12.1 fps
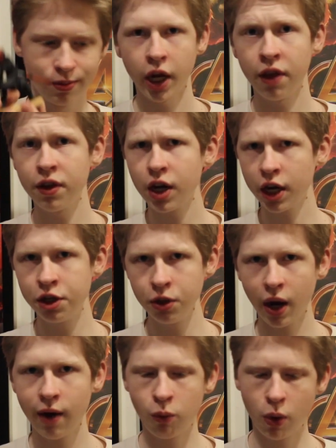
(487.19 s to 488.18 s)
And then I do
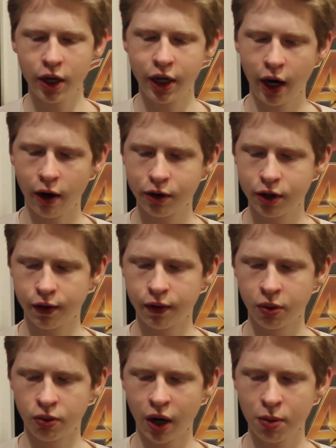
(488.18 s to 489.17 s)
have one character
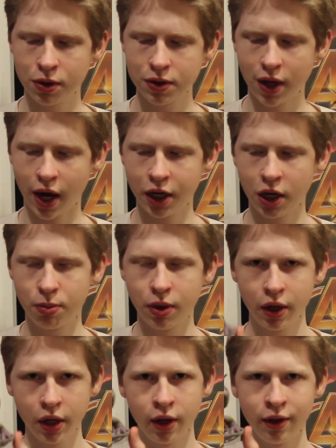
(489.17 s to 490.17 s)
from the Rebels lineup,
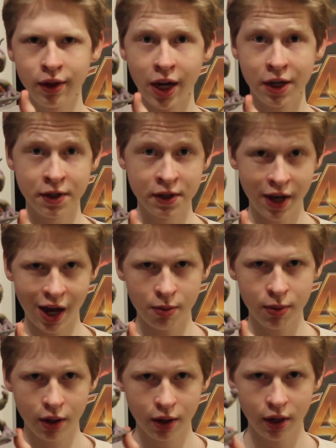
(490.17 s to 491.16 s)
that is Zeb.